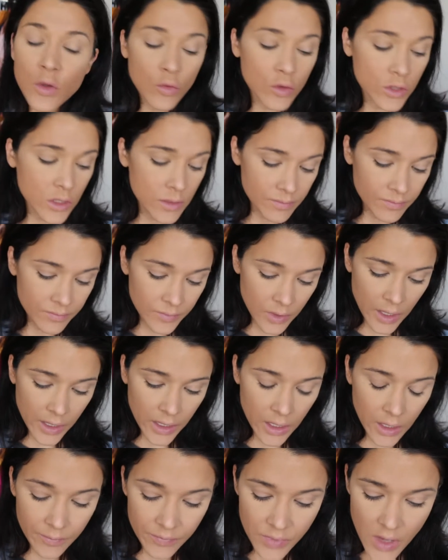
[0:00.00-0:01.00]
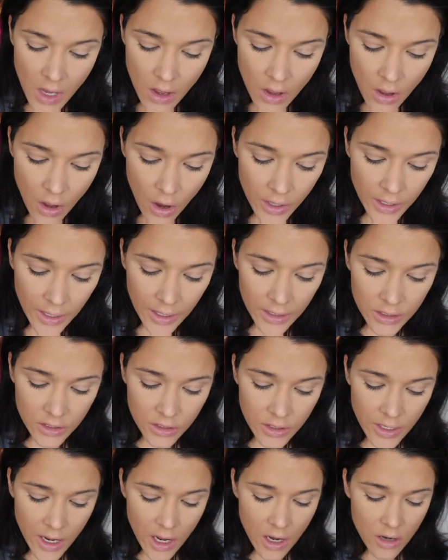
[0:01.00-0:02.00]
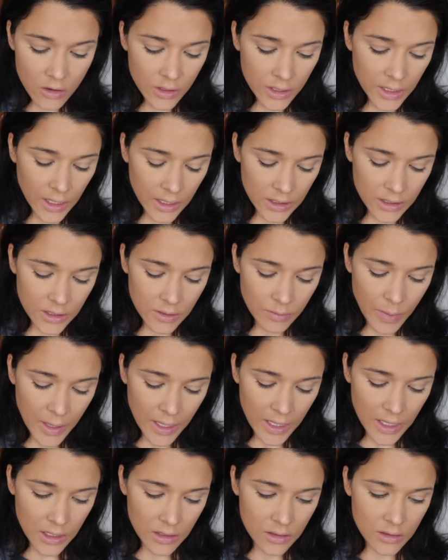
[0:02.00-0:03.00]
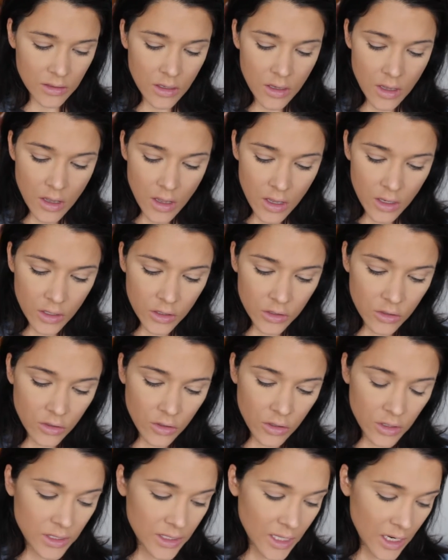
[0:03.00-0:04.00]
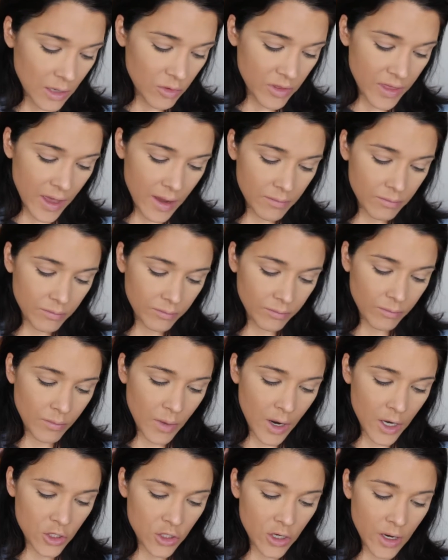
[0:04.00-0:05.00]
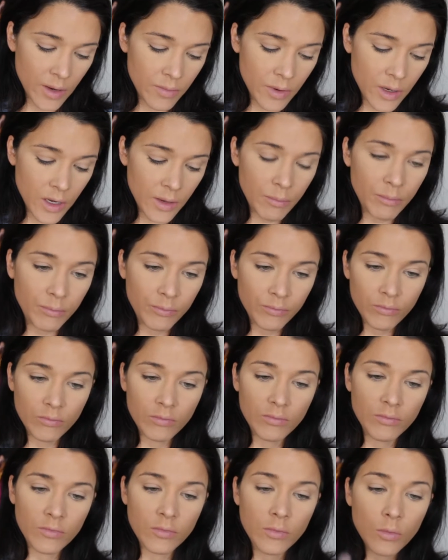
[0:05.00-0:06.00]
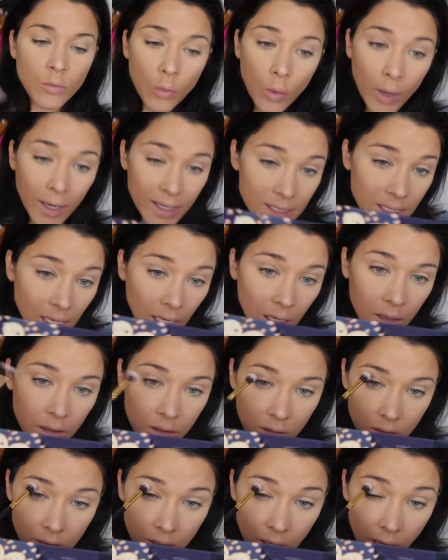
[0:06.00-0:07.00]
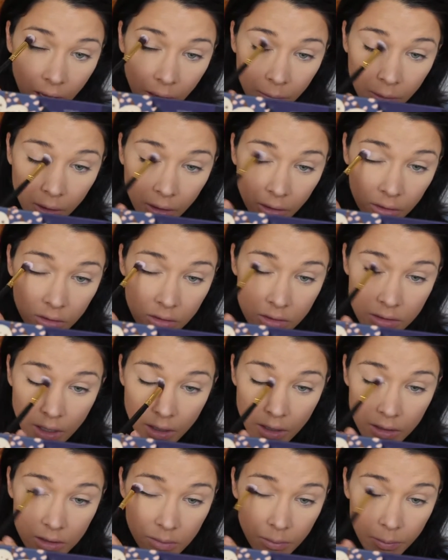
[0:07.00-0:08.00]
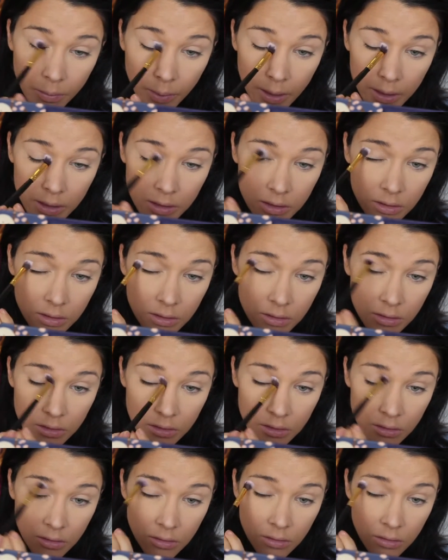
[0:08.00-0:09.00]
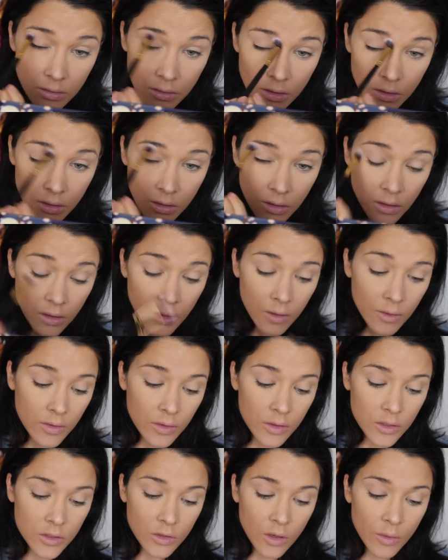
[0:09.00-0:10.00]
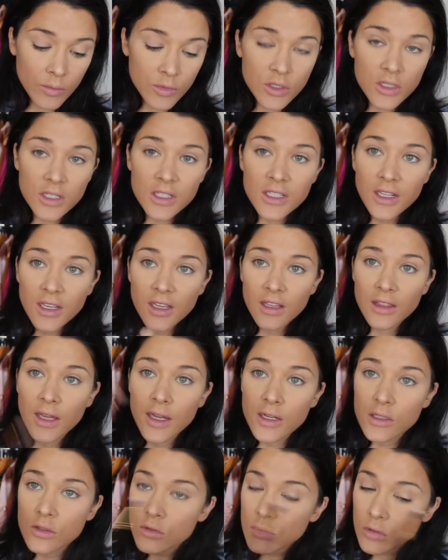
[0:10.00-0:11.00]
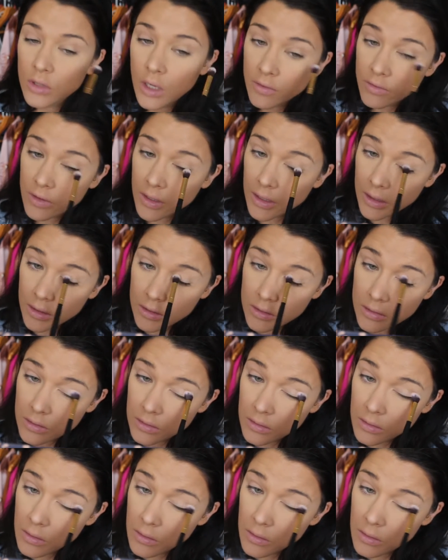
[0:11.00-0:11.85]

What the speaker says: Awesome, liking it. Okay, so now, yes, back in. So starting with that My Tribe white colour, and we're going to use that as a base. So I'm just sticking that all over the lid.